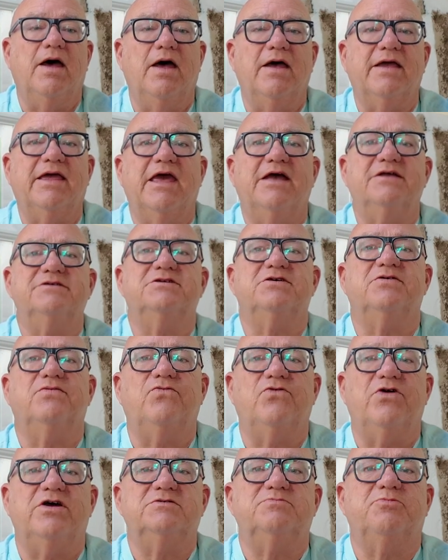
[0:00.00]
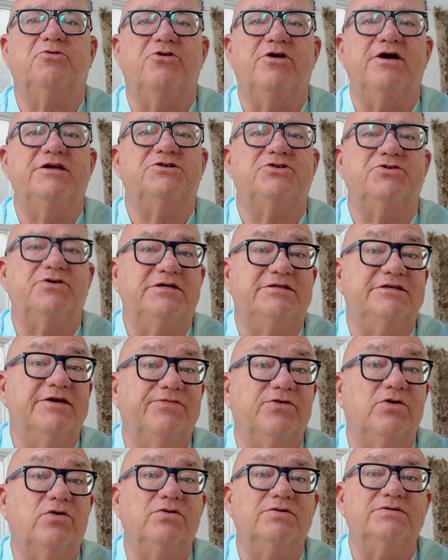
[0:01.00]
get some respiratory
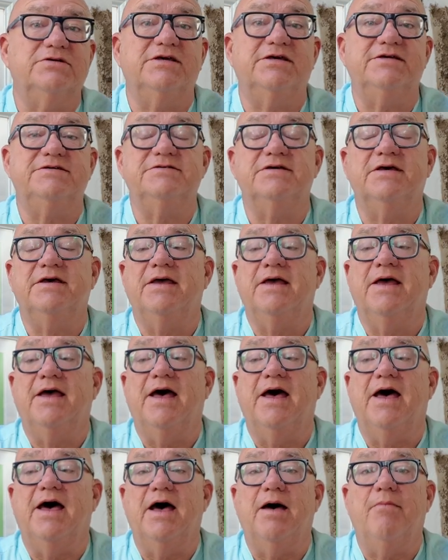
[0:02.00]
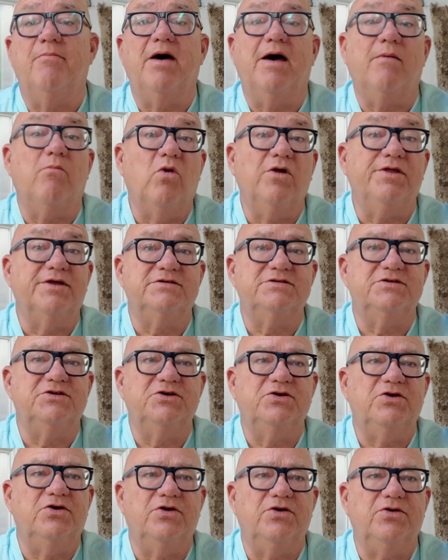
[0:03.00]
difficulties, and one or
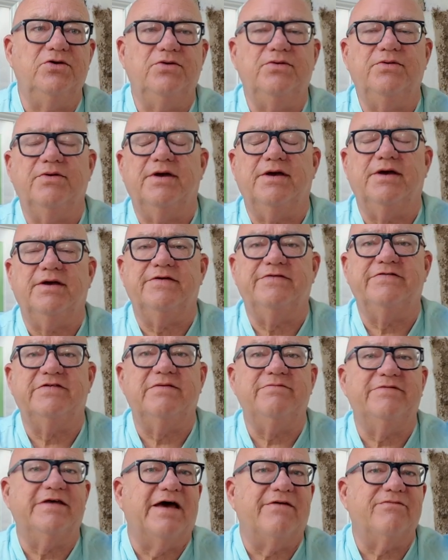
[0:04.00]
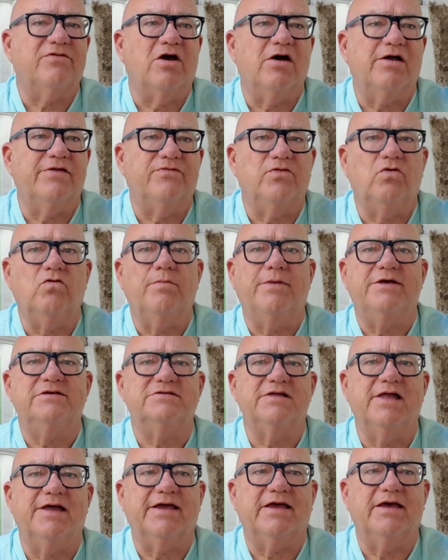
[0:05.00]
two who seem to have kind of almost
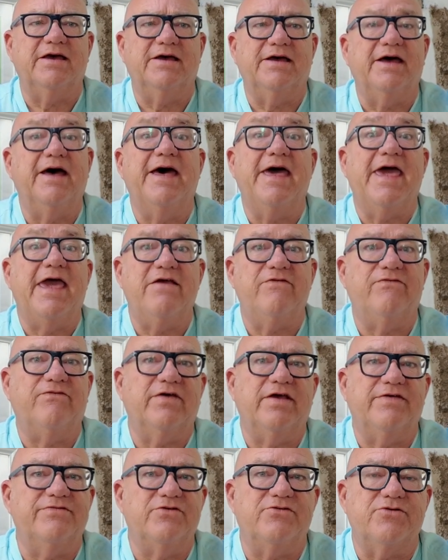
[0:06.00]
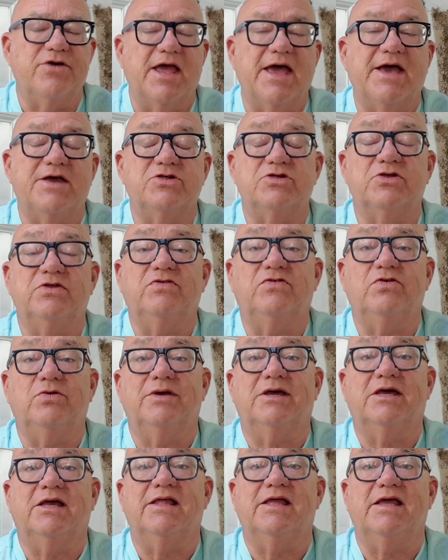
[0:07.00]
like a hay fever reaction to a
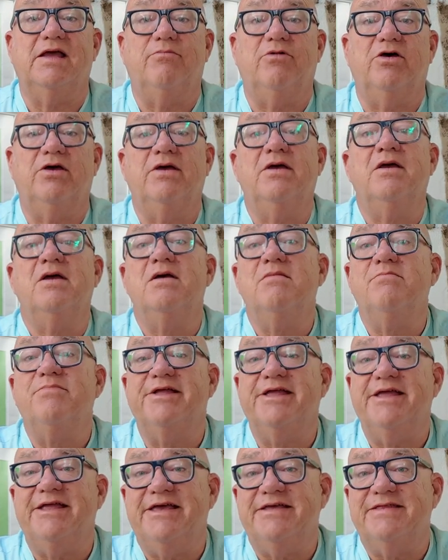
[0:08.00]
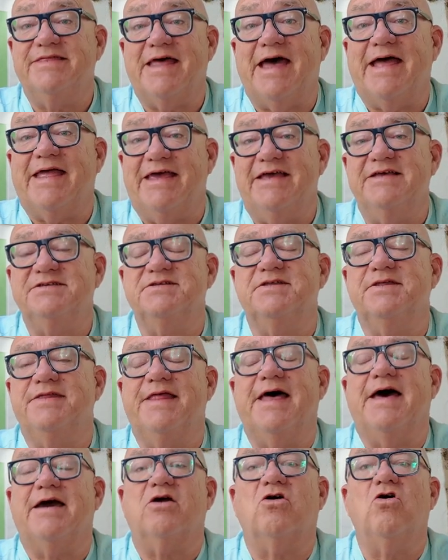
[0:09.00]
Calima. But that isn't
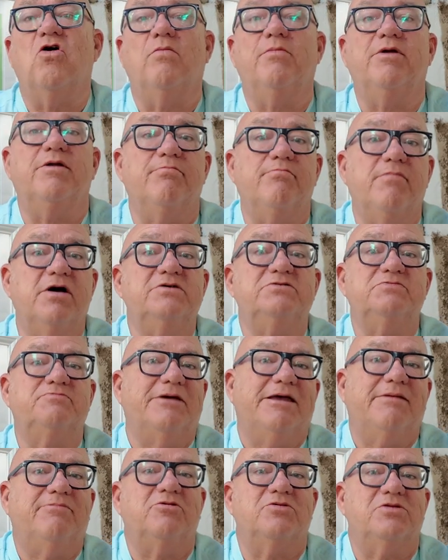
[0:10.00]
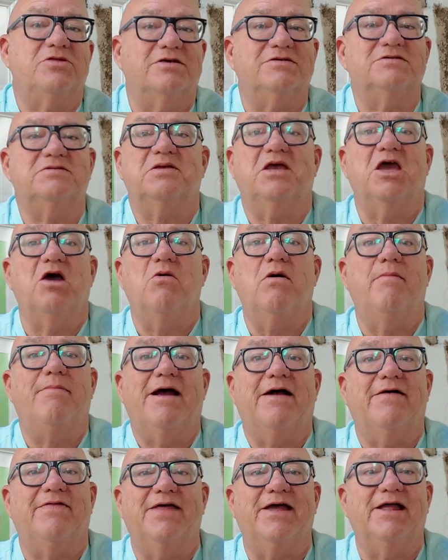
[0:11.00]
that common. Most people just go
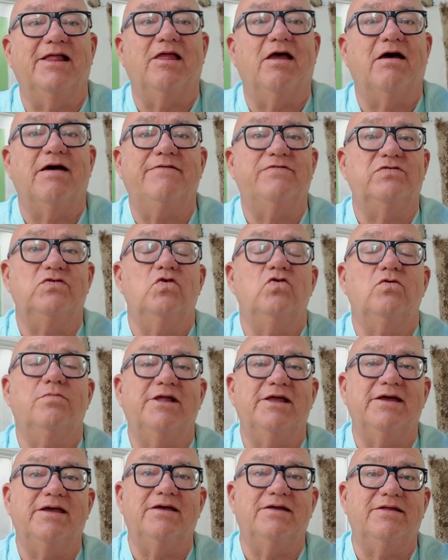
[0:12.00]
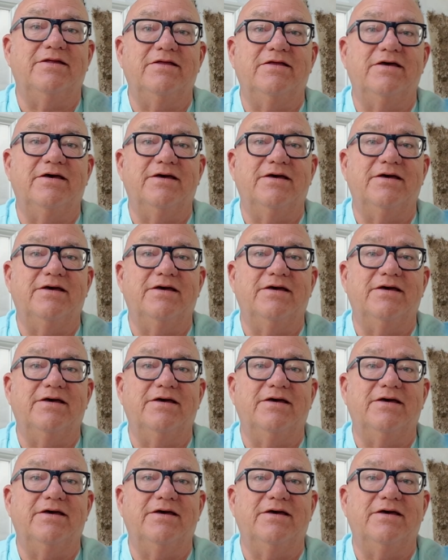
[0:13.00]
about their lives normally, and